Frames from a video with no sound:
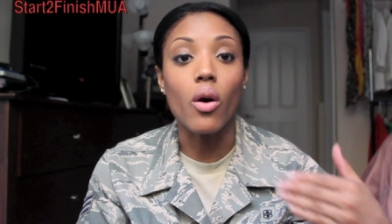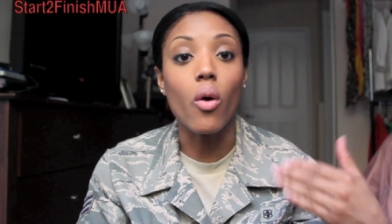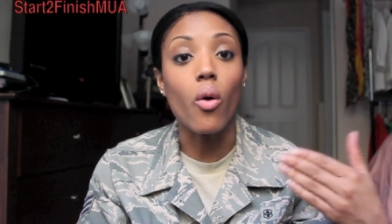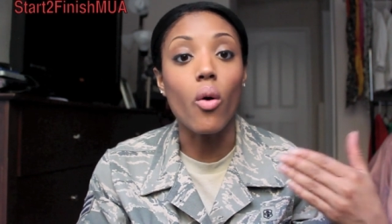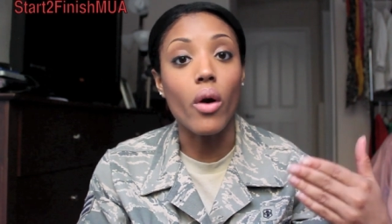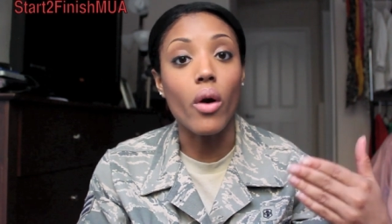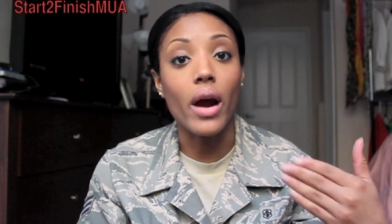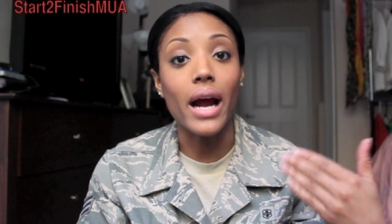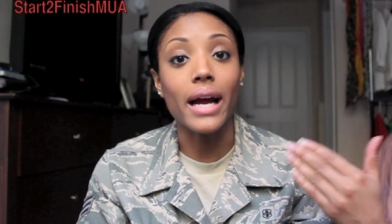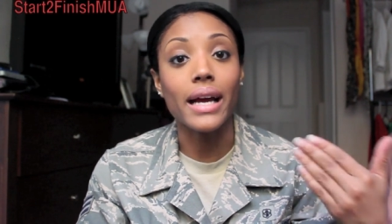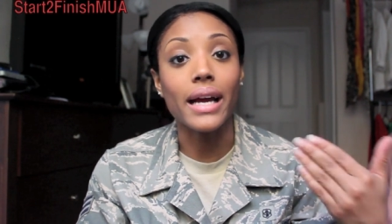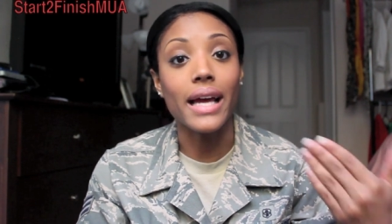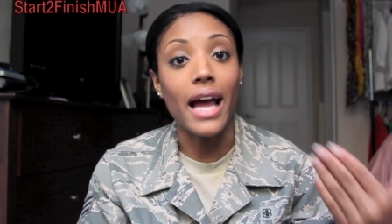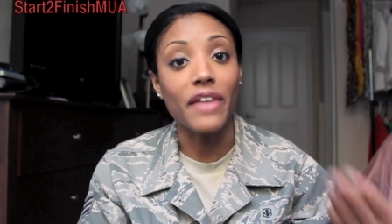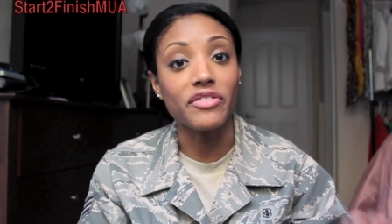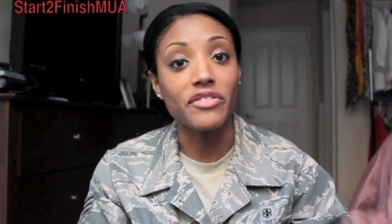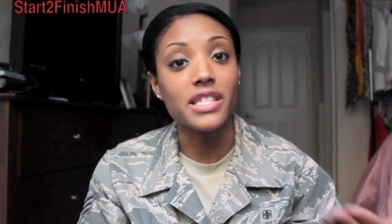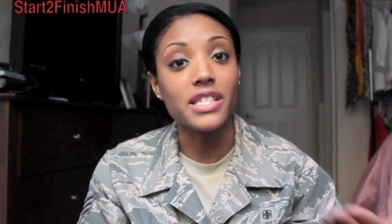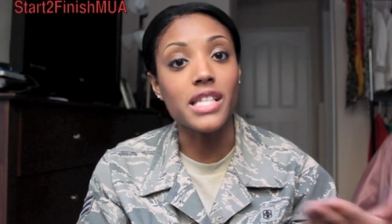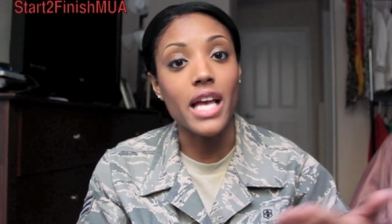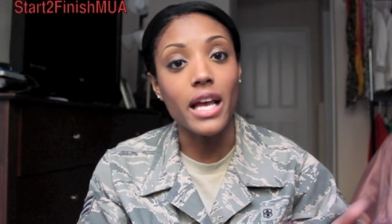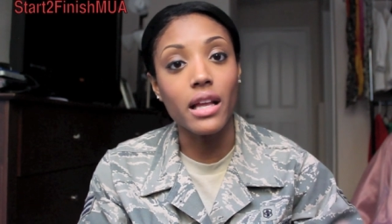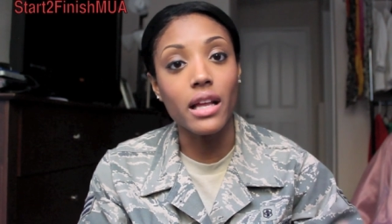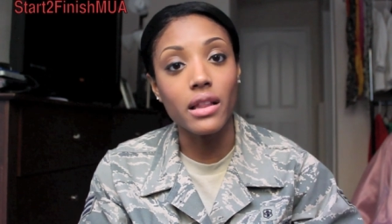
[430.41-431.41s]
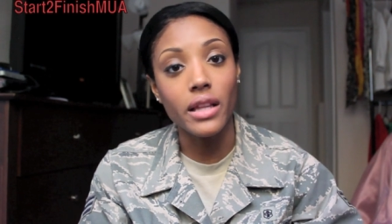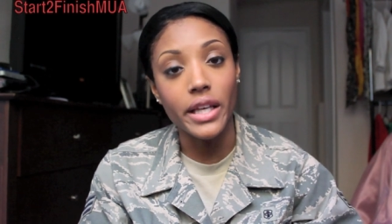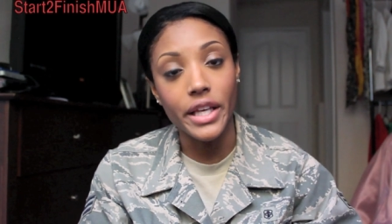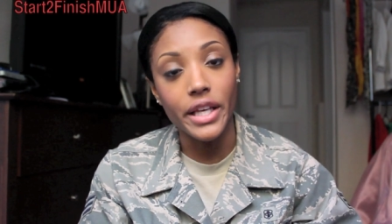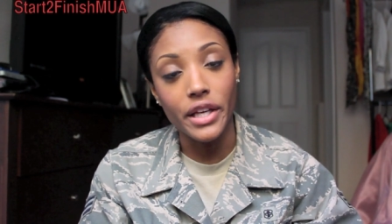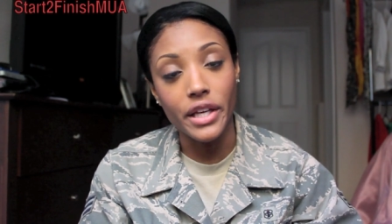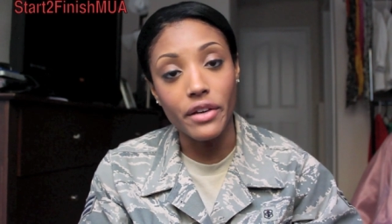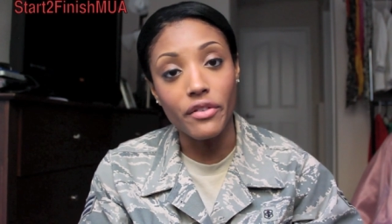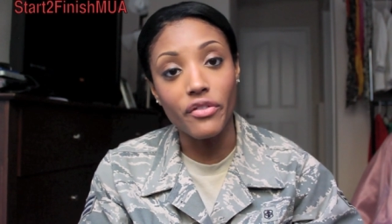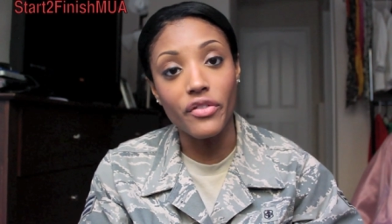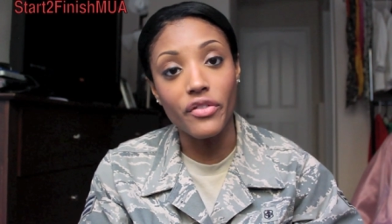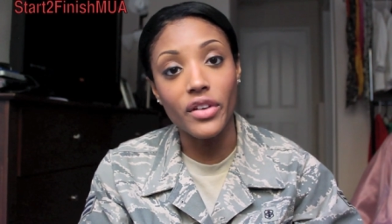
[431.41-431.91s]
or I have to take
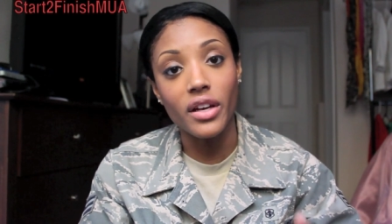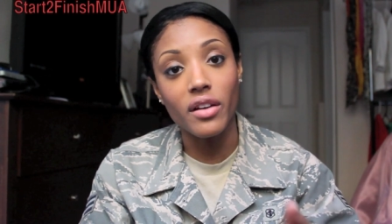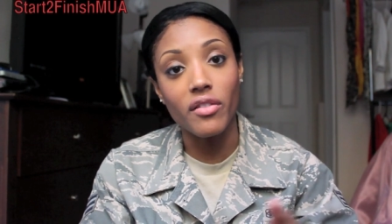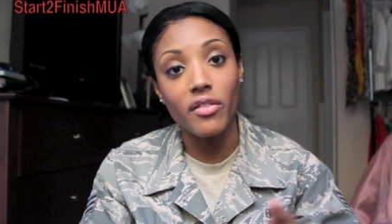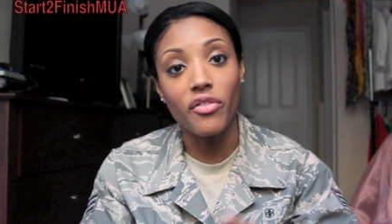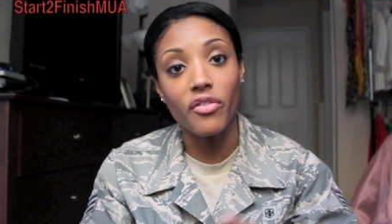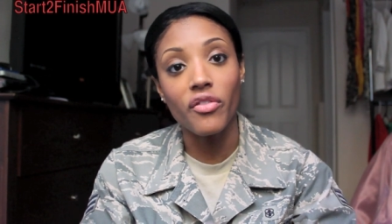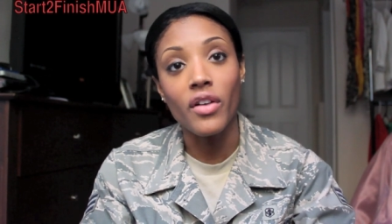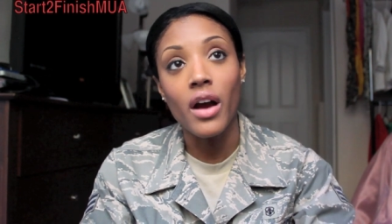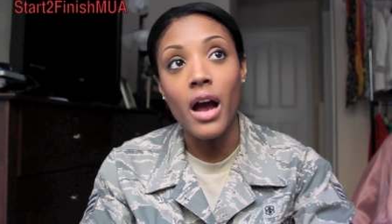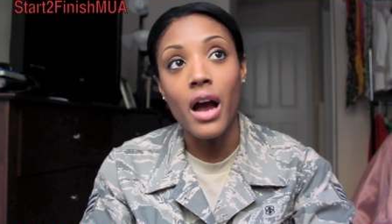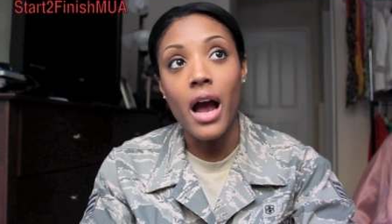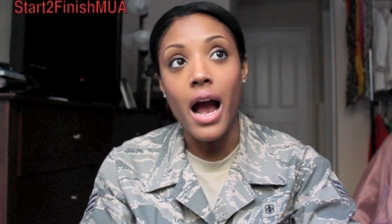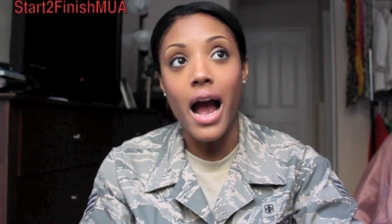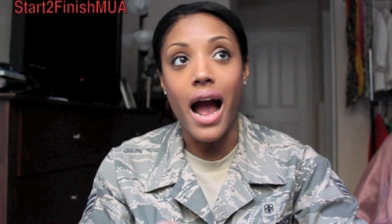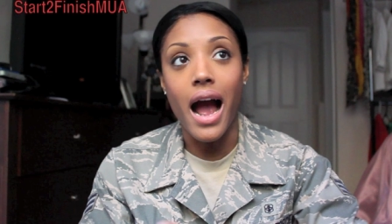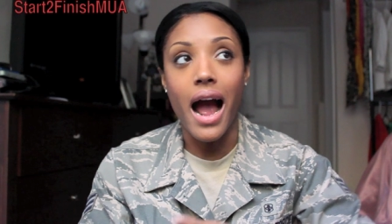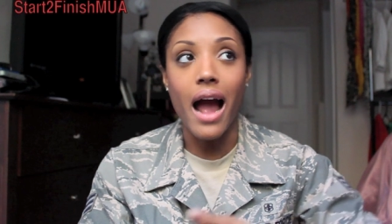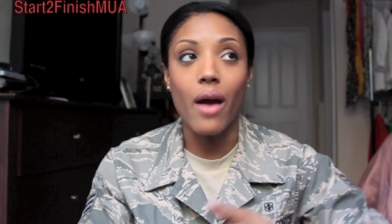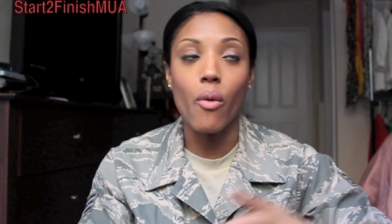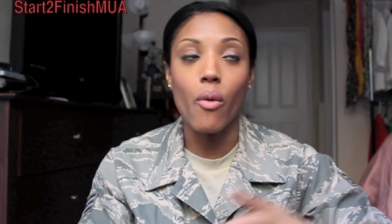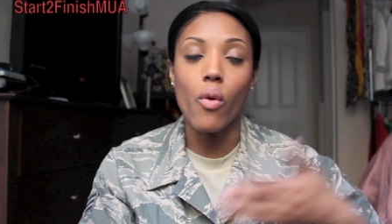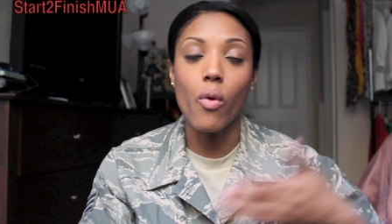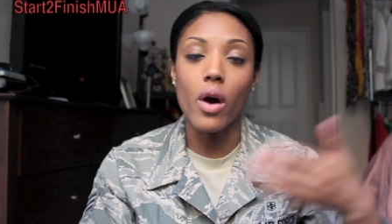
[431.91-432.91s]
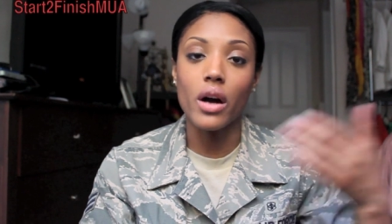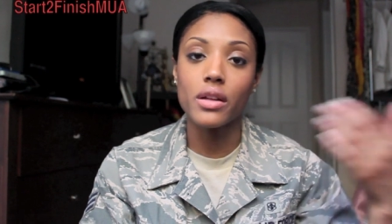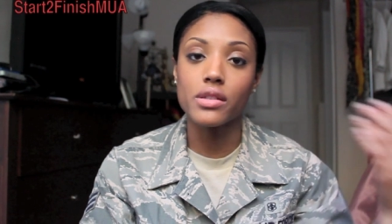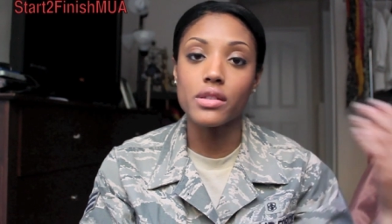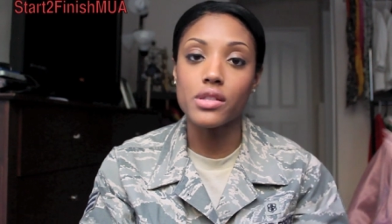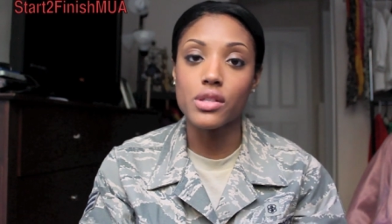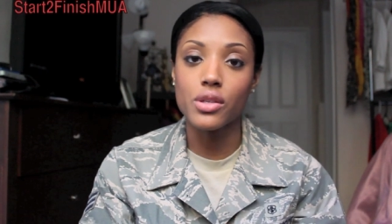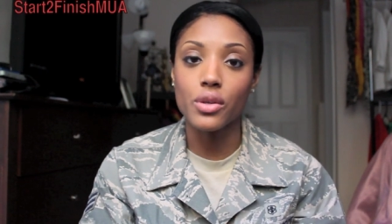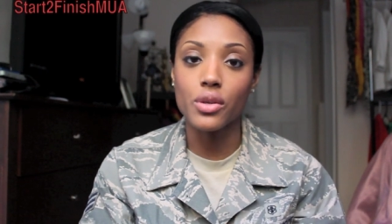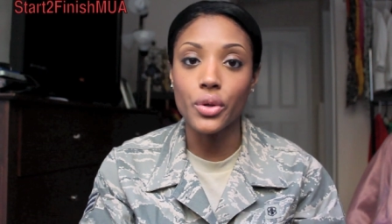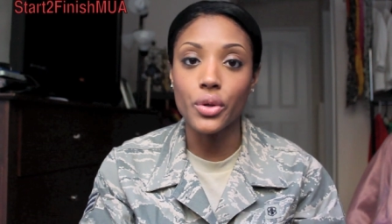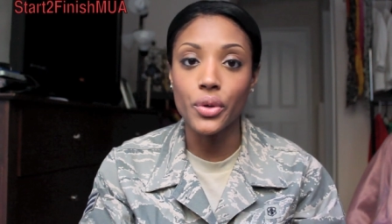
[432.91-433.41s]
leave if I want
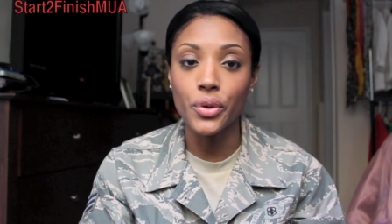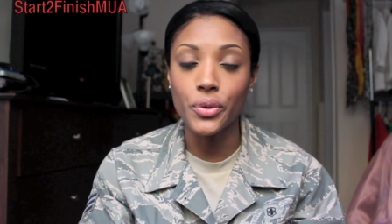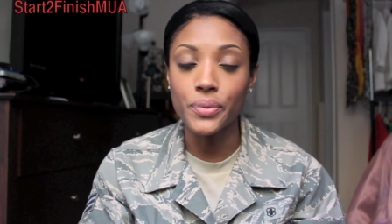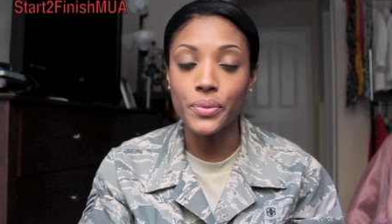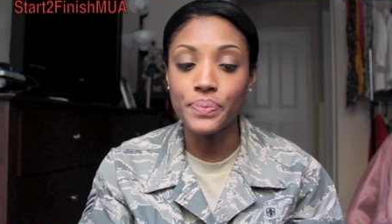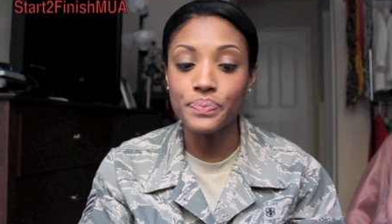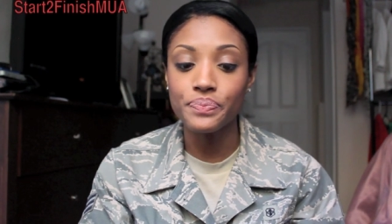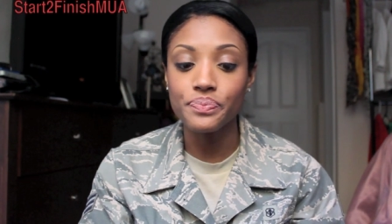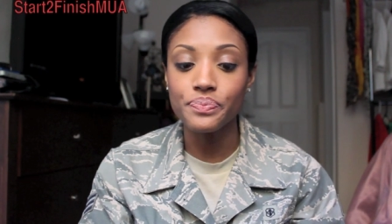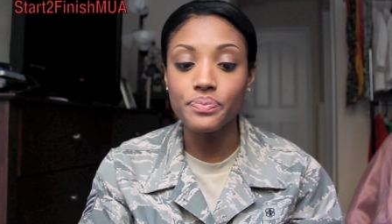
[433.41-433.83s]
to,